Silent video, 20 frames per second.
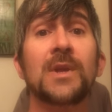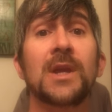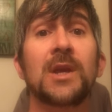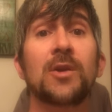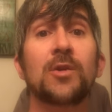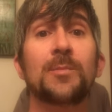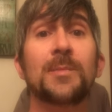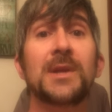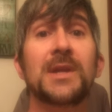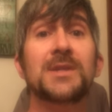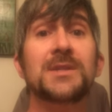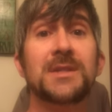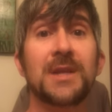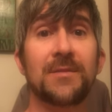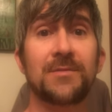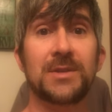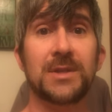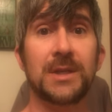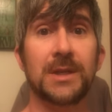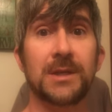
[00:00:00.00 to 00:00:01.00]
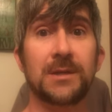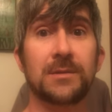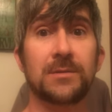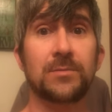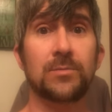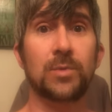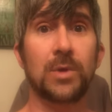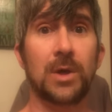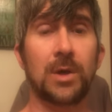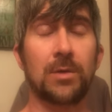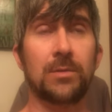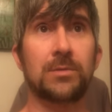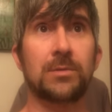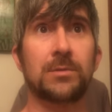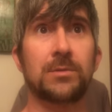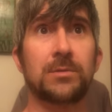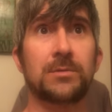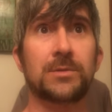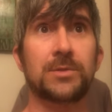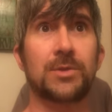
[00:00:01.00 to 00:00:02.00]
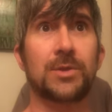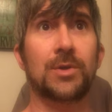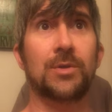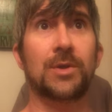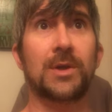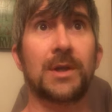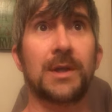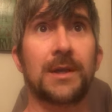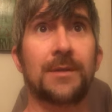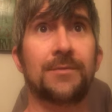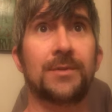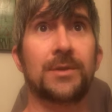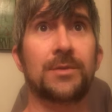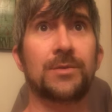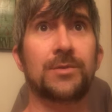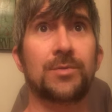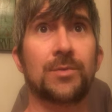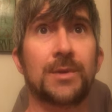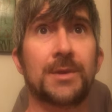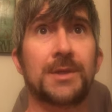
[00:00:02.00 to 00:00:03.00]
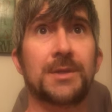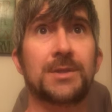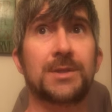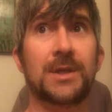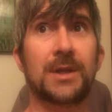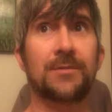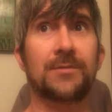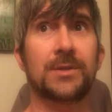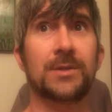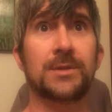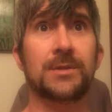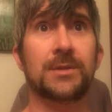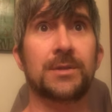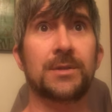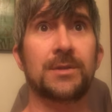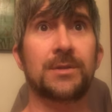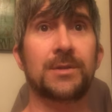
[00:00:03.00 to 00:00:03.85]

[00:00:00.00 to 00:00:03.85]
he'll be 70. Whoa. So 1127